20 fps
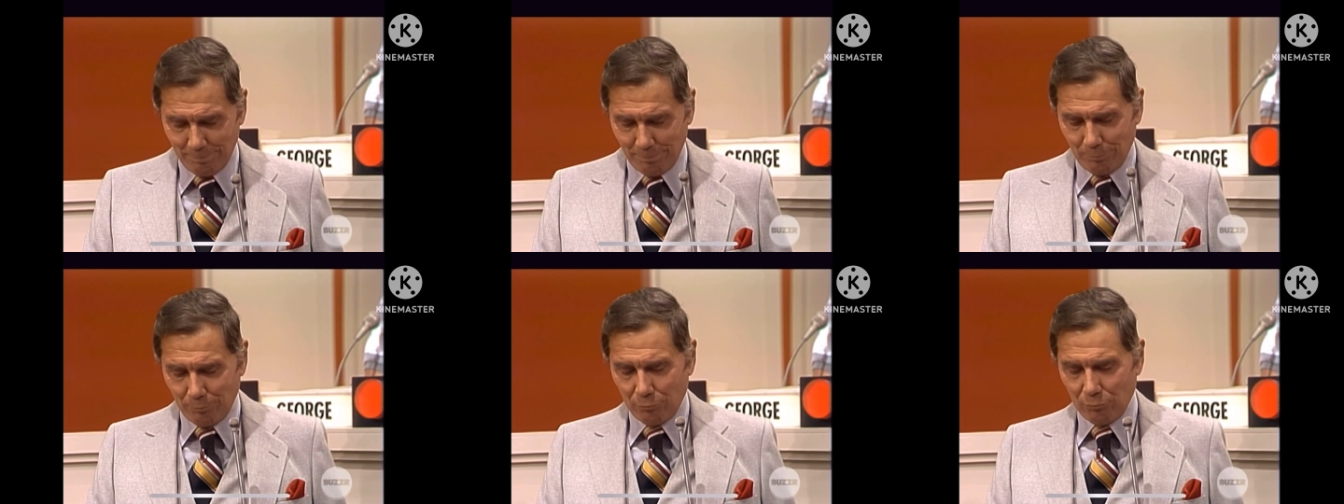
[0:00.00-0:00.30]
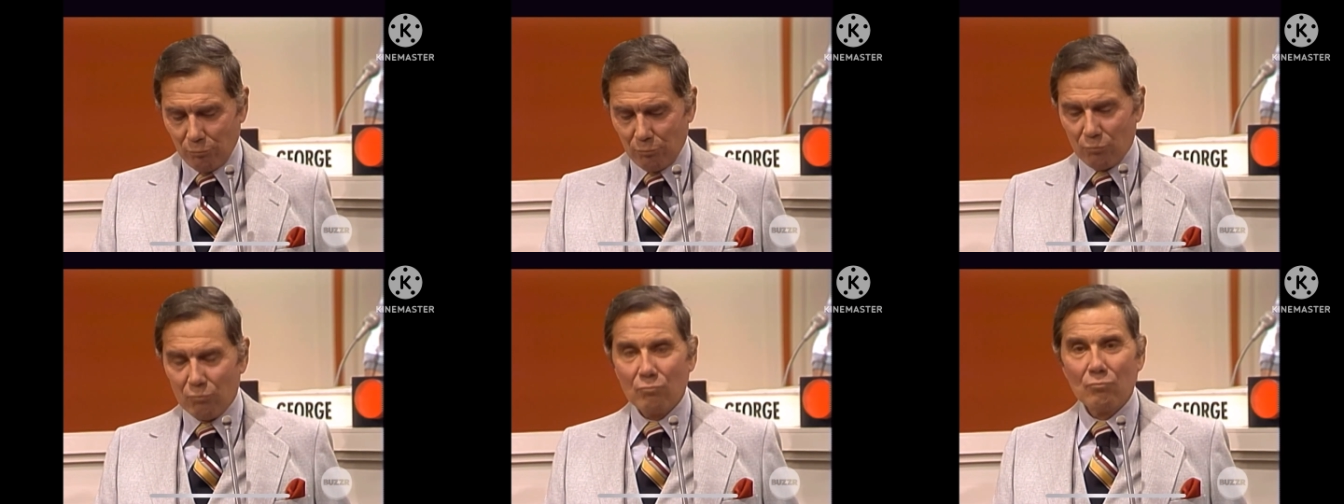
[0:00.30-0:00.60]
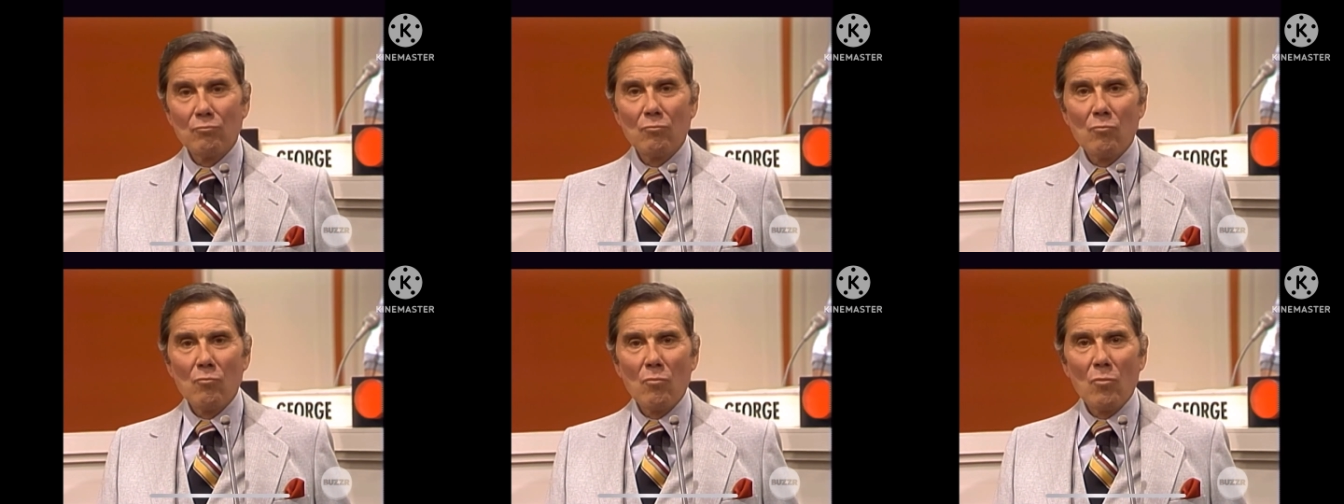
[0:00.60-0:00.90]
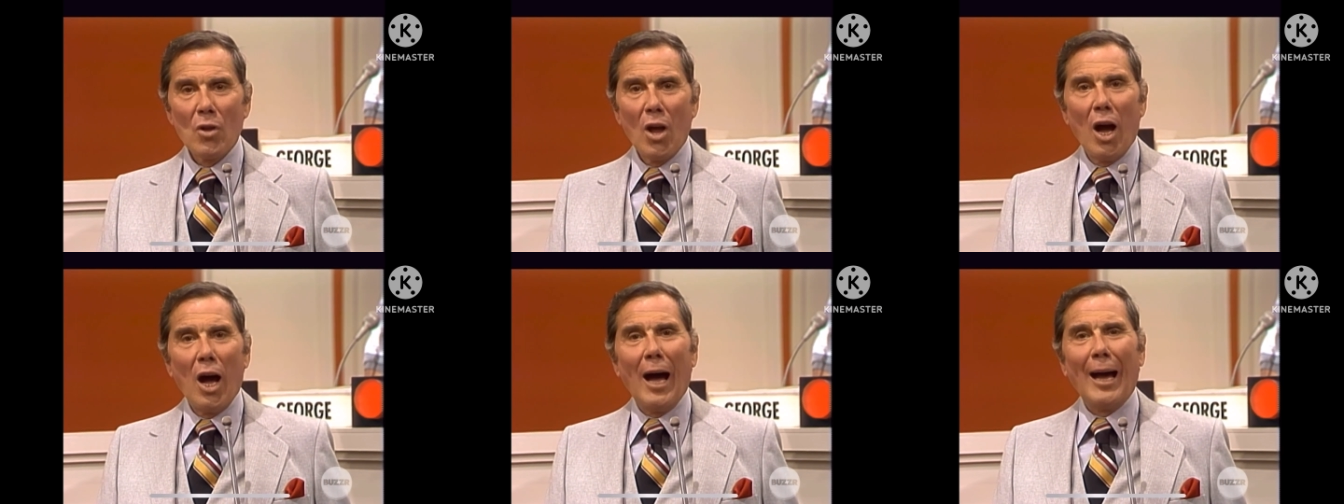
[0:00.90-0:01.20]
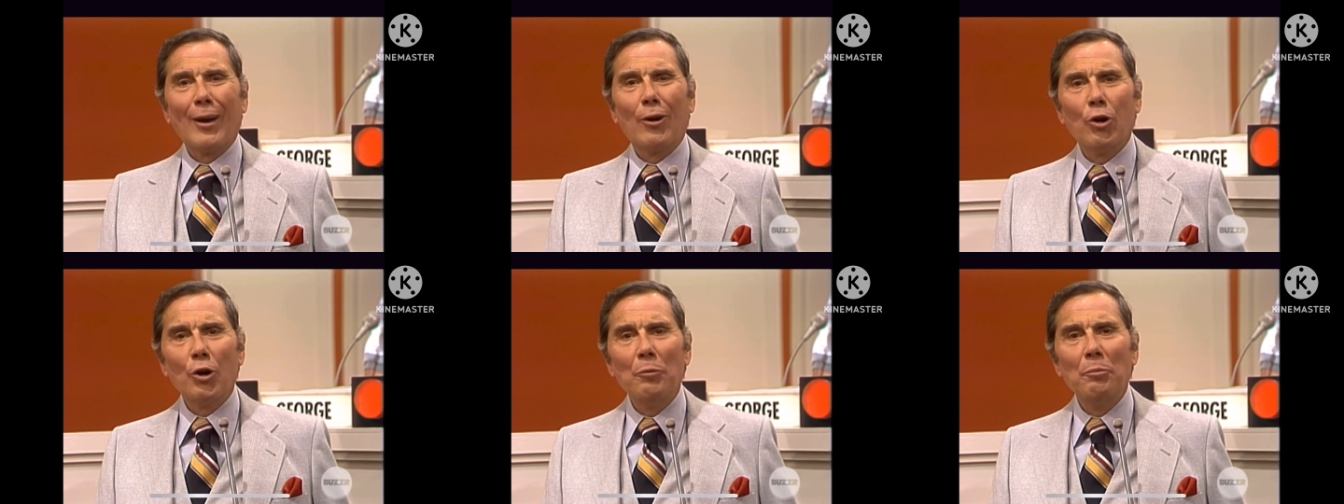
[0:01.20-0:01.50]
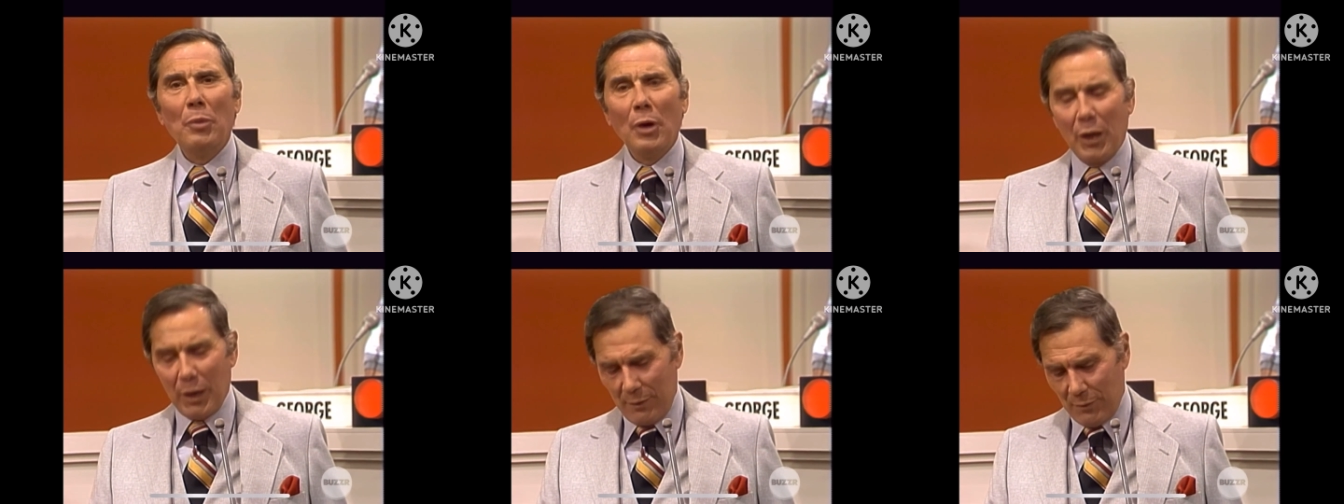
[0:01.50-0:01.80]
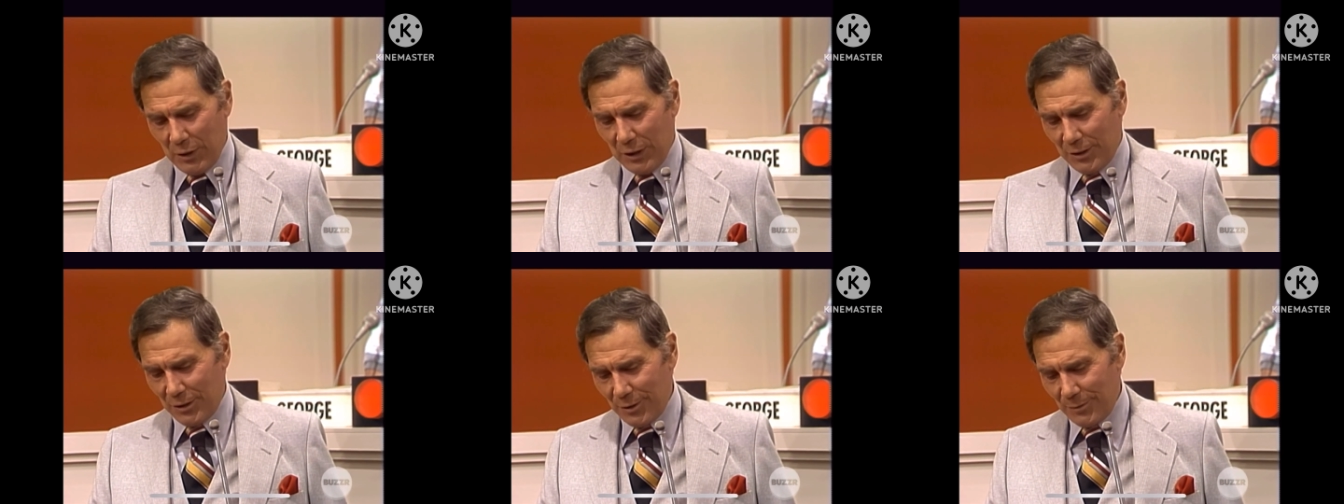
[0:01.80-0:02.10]
I couldn't
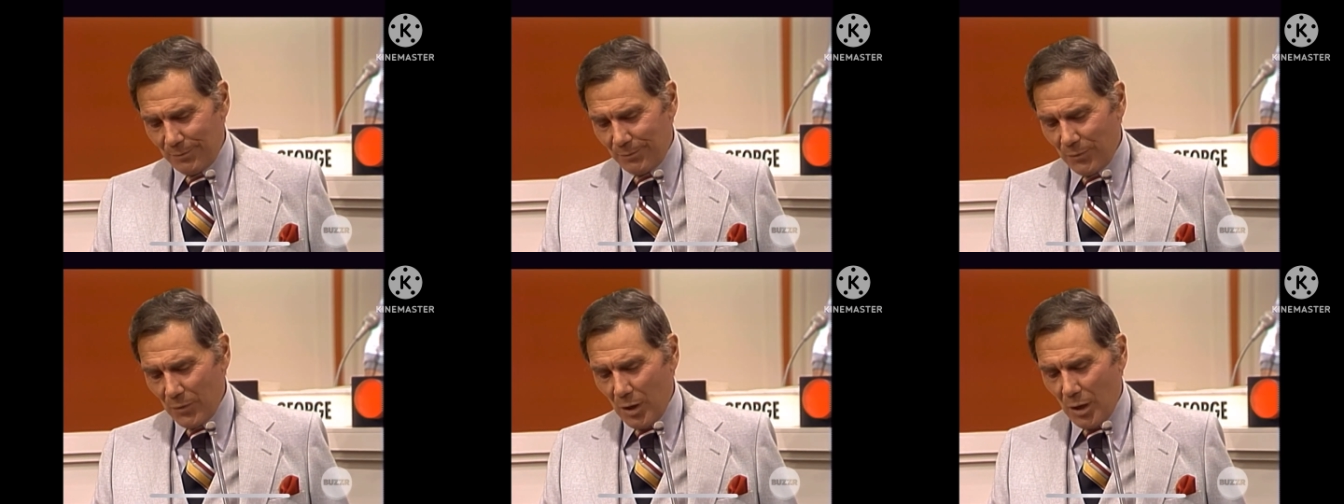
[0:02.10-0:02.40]
believe it.